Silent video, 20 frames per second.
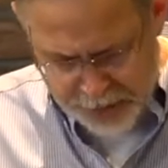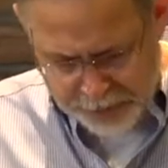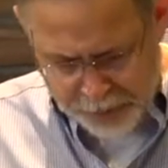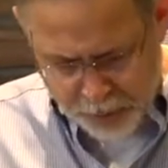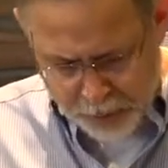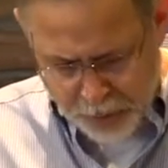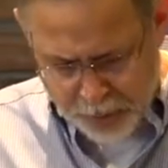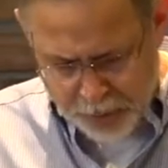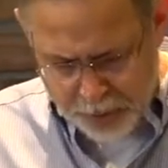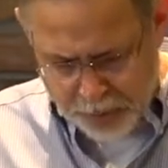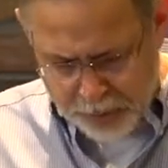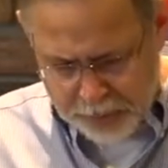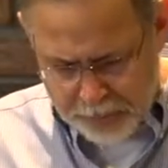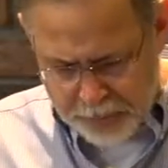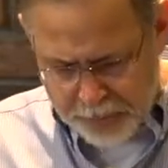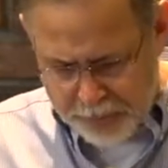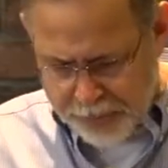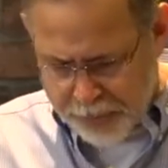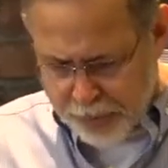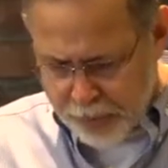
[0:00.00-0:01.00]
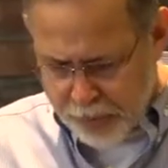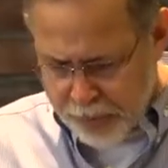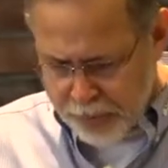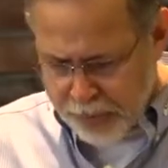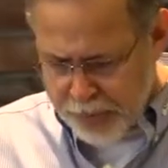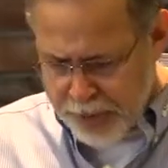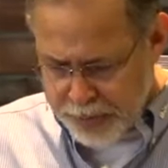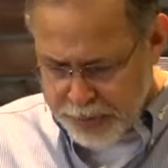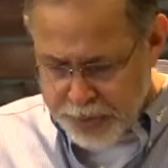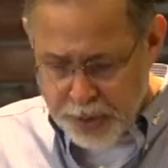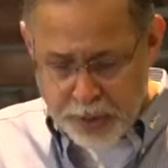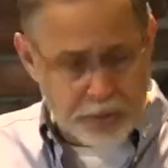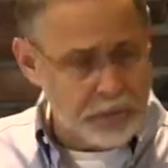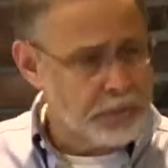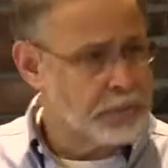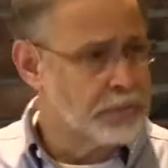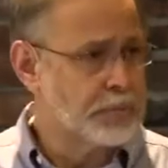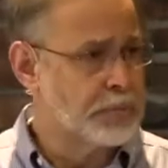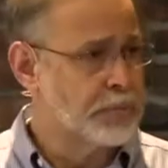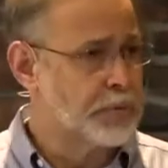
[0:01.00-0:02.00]
for, for his
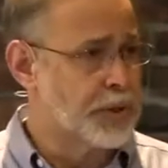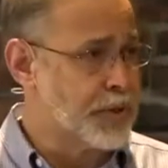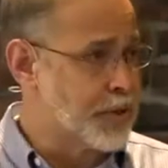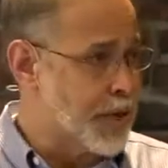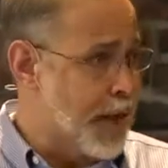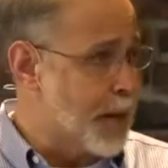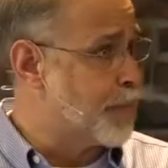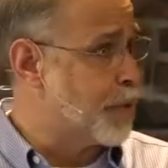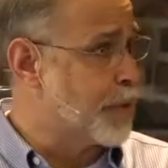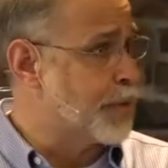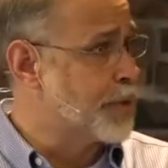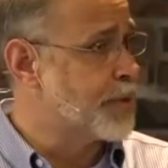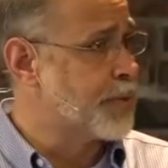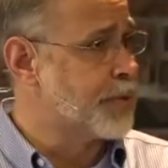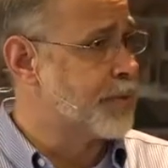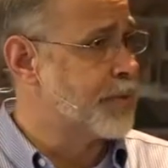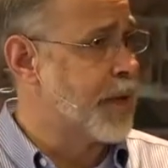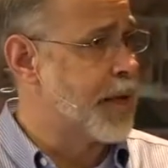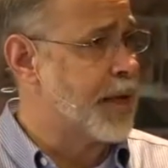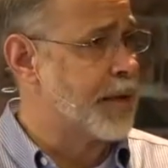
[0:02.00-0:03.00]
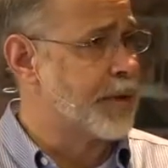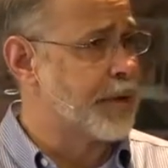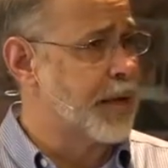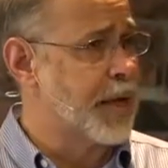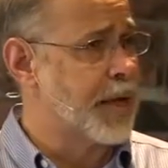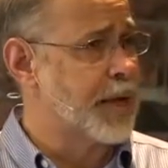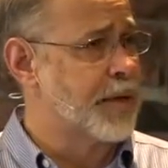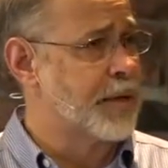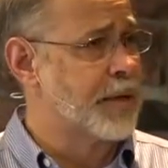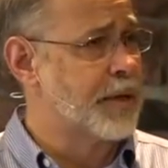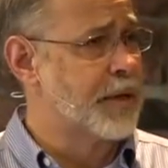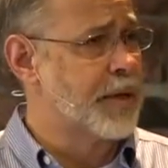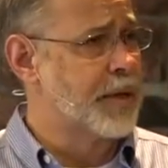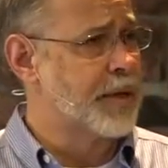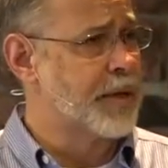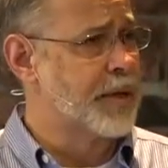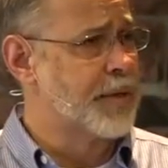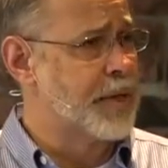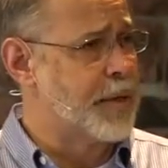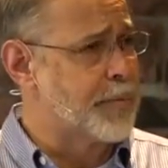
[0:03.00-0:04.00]
own disciples and, and
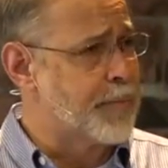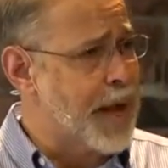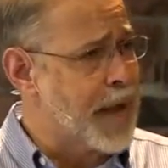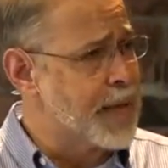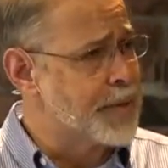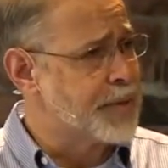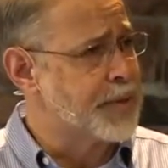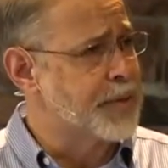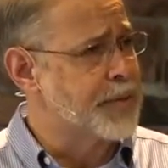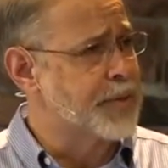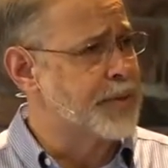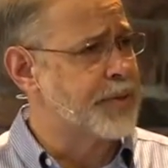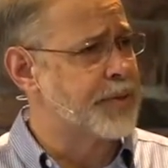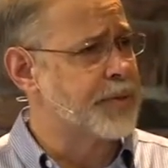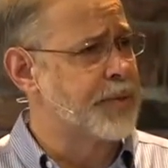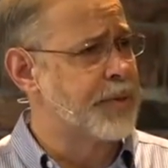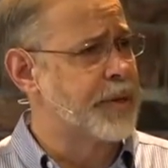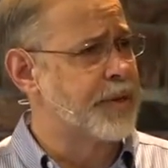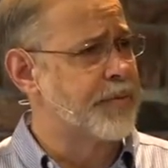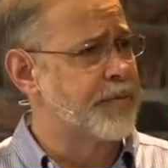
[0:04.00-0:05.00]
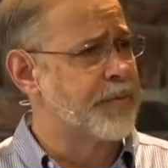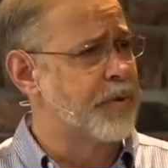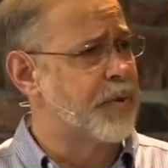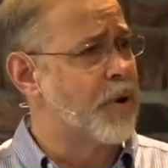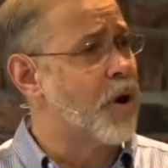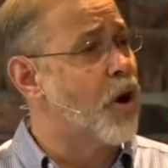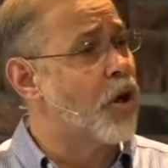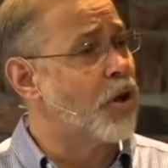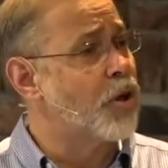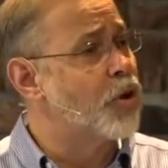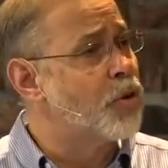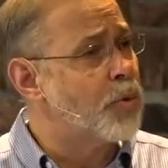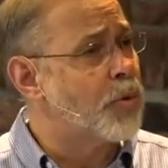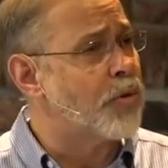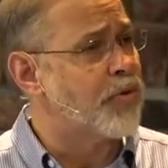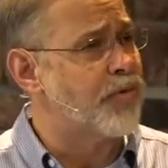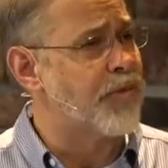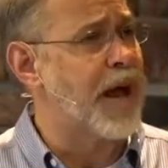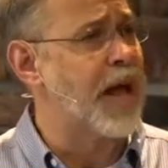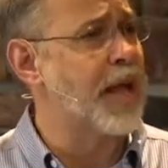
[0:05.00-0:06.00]
the apostles, for all who
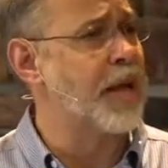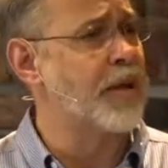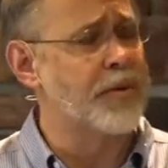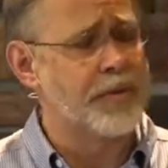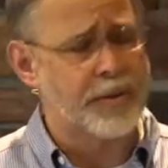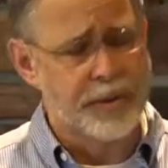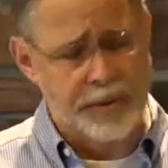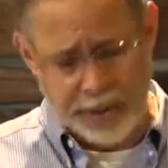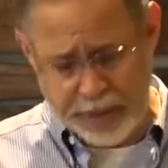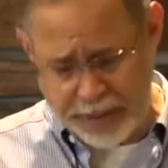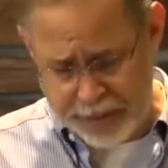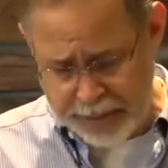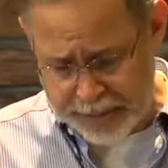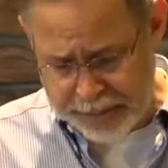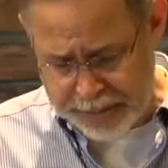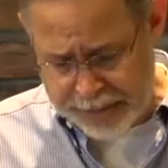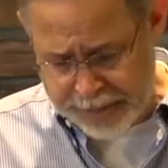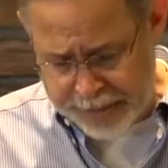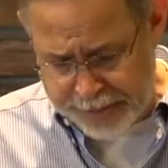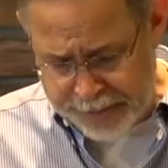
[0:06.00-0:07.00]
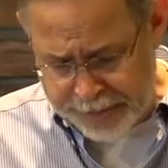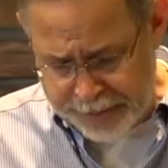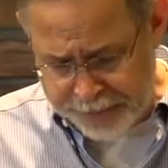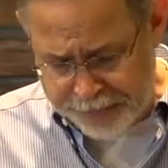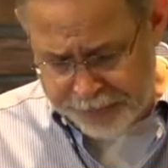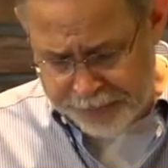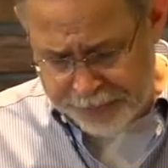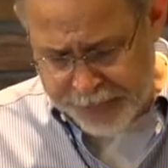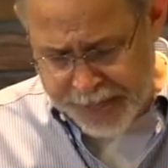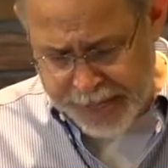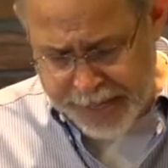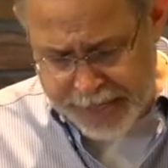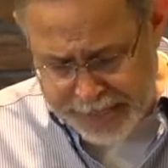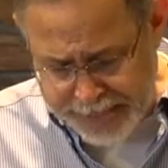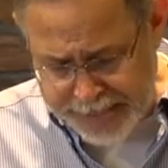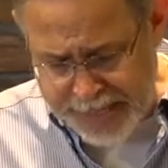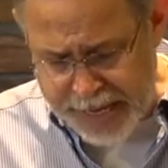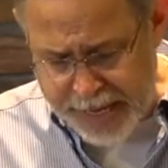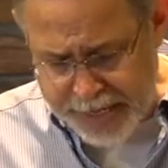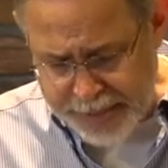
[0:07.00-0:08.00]
will follow. And he
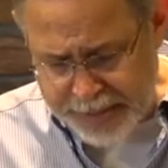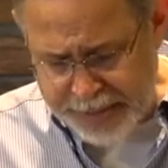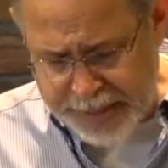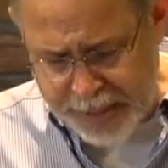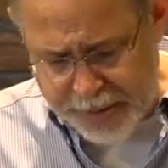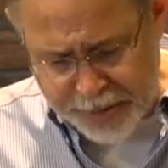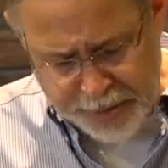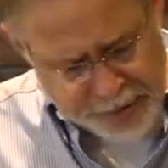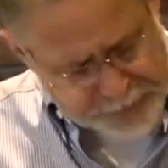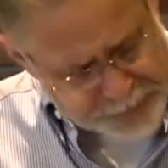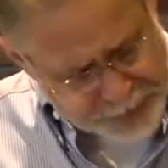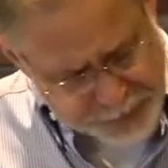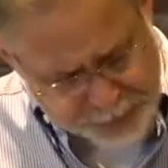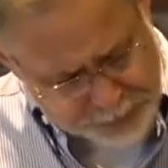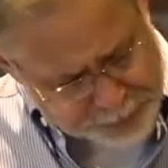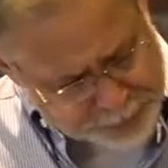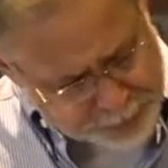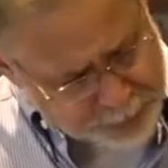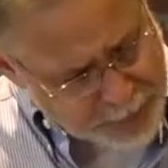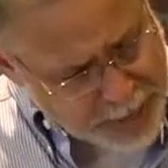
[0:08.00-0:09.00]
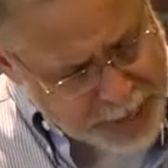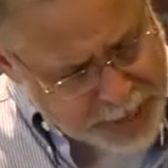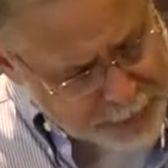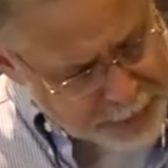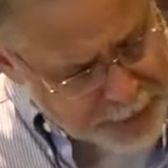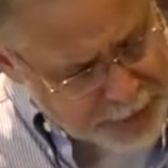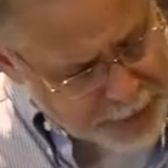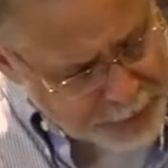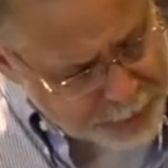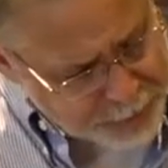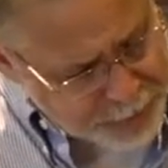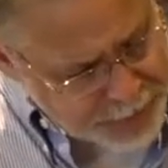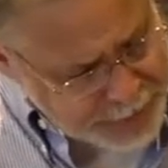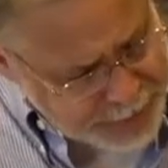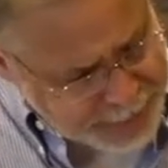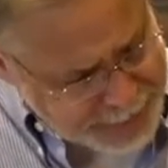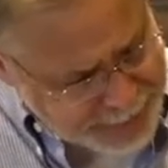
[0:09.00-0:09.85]
says, now I've just read it, but I'm going to read it